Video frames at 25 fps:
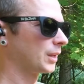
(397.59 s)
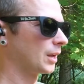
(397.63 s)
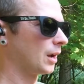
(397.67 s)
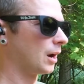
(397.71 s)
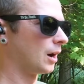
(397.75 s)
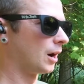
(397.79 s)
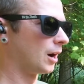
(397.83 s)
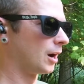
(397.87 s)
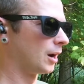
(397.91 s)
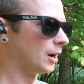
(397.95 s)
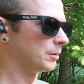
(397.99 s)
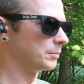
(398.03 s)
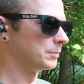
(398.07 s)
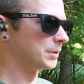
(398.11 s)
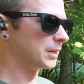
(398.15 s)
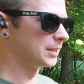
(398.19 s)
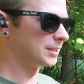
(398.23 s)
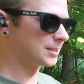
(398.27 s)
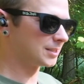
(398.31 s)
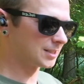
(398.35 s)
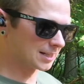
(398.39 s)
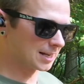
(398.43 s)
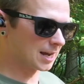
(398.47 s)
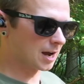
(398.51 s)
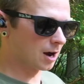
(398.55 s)
and
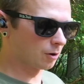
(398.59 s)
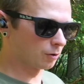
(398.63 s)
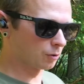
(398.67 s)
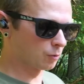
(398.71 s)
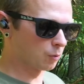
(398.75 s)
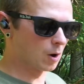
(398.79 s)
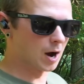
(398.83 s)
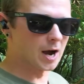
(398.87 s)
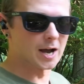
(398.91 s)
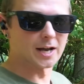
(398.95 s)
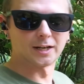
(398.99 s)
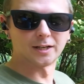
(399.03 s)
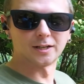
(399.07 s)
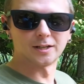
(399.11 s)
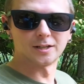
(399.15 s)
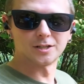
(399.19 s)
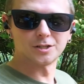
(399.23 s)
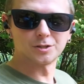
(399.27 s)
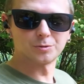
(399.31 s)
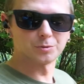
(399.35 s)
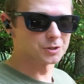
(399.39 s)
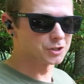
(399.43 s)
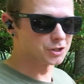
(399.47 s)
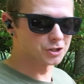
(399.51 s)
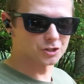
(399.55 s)
see how quiet it
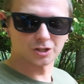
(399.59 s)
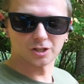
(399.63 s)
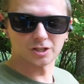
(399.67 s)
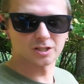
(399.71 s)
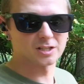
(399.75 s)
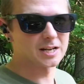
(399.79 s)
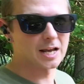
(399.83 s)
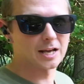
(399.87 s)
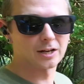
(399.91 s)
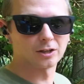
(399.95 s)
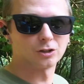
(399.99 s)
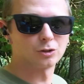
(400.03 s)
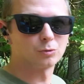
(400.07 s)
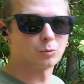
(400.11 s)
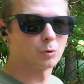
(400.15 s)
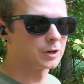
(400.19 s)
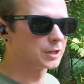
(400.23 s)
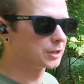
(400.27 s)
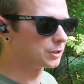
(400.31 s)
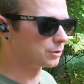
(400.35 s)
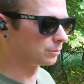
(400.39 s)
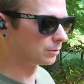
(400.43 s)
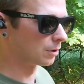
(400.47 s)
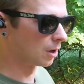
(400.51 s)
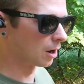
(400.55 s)
is with just the standard
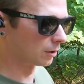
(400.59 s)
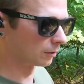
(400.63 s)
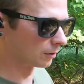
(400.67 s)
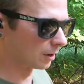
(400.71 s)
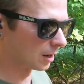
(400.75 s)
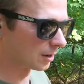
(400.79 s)
22 long